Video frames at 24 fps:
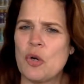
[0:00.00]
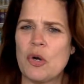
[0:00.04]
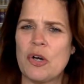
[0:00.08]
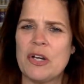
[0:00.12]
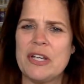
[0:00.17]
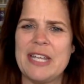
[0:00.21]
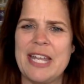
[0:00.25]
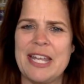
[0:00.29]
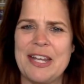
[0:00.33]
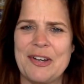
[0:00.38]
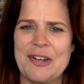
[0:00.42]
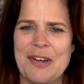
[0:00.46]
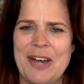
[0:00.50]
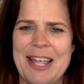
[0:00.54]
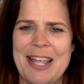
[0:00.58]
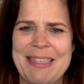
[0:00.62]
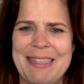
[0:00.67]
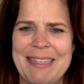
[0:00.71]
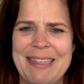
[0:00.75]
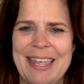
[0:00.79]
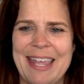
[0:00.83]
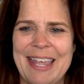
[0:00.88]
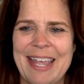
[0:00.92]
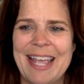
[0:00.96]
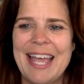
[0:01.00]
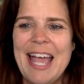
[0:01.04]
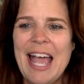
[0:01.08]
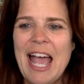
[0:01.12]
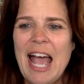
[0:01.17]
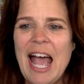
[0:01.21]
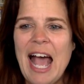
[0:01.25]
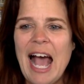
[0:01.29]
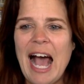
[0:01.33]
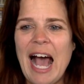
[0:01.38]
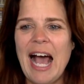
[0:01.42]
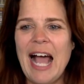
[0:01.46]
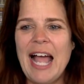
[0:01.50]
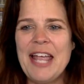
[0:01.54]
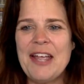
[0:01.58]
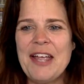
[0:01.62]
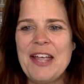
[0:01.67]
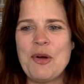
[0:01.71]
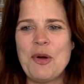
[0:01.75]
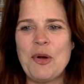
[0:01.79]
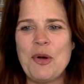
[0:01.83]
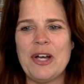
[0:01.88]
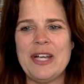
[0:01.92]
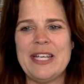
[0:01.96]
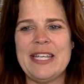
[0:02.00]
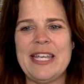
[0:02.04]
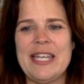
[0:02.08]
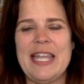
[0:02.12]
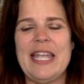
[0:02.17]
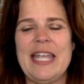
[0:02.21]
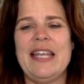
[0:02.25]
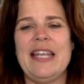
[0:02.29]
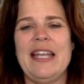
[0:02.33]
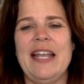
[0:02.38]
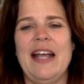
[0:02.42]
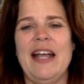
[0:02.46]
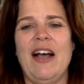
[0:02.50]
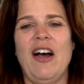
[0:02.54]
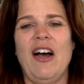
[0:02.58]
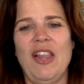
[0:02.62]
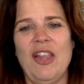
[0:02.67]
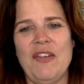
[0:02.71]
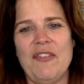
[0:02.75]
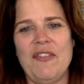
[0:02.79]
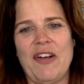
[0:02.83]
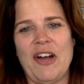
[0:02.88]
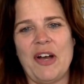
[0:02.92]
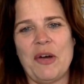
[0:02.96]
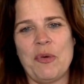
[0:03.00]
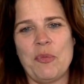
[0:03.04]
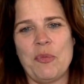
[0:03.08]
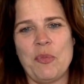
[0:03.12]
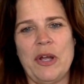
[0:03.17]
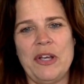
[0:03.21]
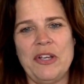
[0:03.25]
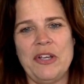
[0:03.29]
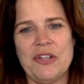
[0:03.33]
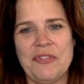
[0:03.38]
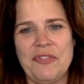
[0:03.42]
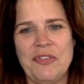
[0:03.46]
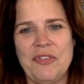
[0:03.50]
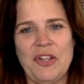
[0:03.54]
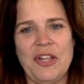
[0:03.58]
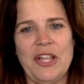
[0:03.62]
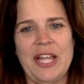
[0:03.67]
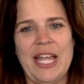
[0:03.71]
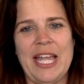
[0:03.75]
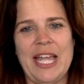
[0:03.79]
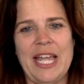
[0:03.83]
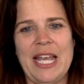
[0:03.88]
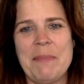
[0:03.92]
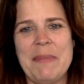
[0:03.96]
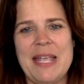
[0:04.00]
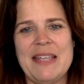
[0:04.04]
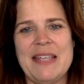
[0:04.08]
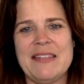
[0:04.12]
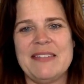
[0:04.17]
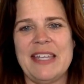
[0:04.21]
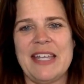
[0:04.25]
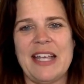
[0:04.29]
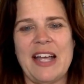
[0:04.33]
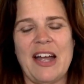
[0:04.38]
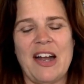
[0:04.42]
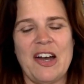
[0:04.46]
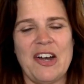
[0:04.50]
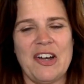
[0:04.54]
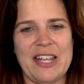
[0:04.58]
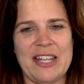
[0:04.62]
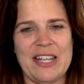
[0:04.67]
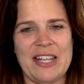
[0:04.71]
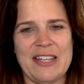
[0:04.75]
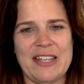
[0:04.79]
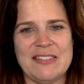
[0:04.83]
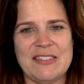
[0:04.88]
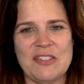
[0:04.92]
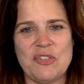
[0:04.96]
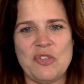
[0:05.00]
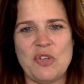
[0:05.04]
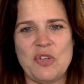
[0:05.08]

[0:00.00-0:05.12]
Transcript: coordinator, I think. I coordinate all of our wonderful and amazing artists.